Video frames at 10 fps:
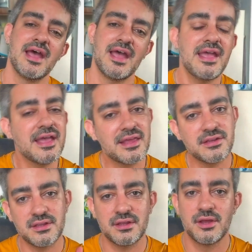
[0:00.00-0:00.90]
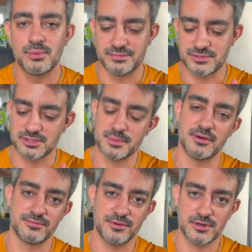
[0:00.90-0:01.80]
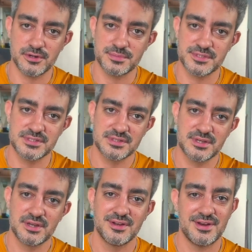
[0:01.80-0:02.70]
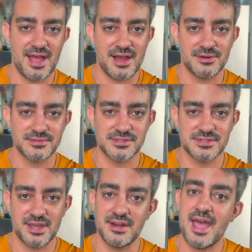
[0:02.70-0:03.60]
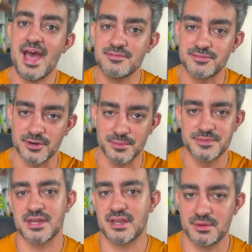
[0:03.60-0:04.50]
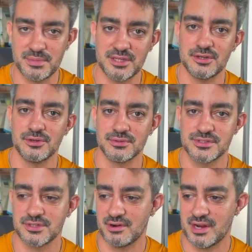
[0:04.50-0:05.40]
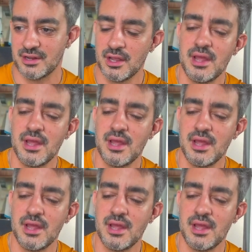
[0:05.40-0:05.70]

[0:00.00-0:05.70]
And we've talked about verbs, nouns, and adverbs that can be used. All right.